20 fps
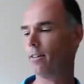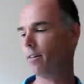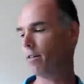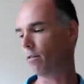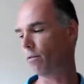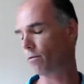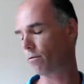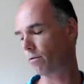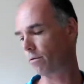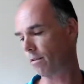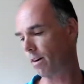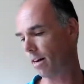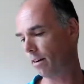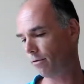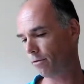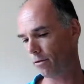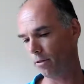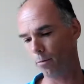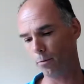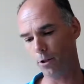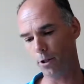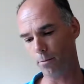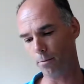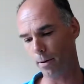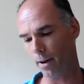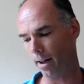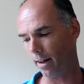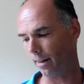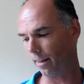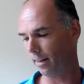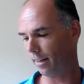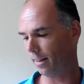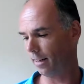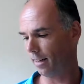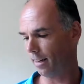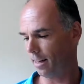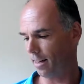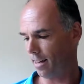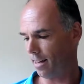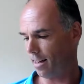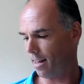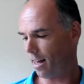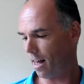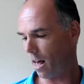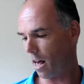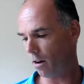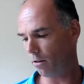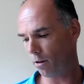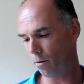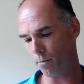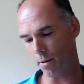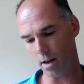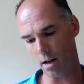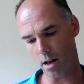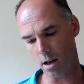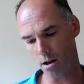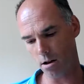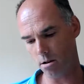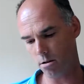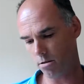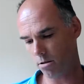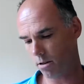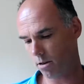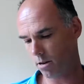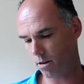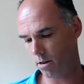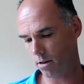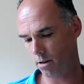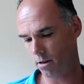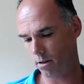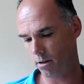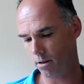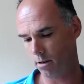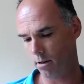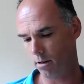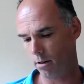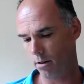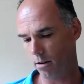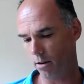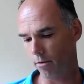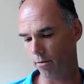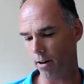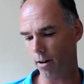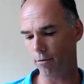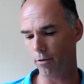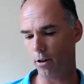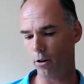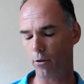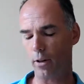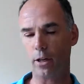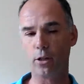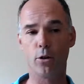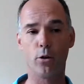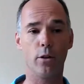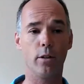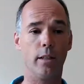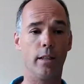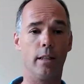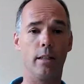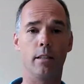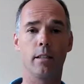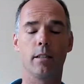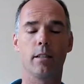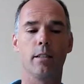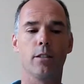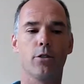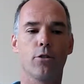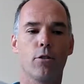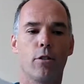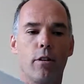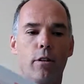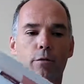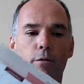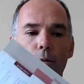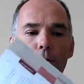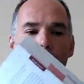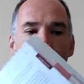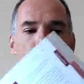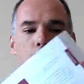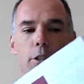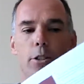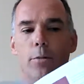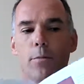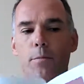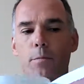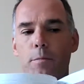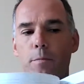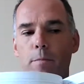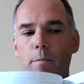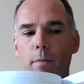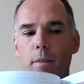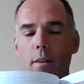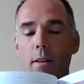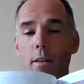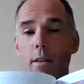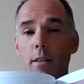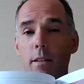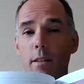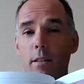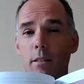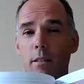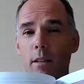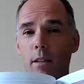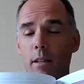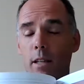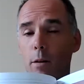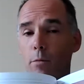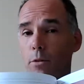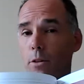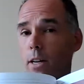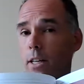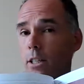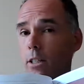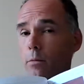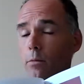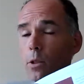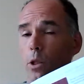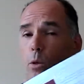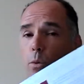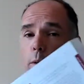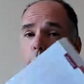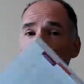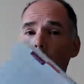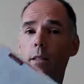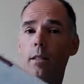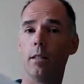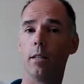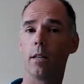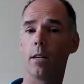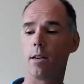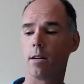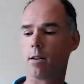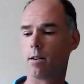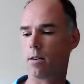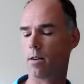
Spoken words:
go, right from Japan. How about graphic recording? Story from Belgium. The collaboration between the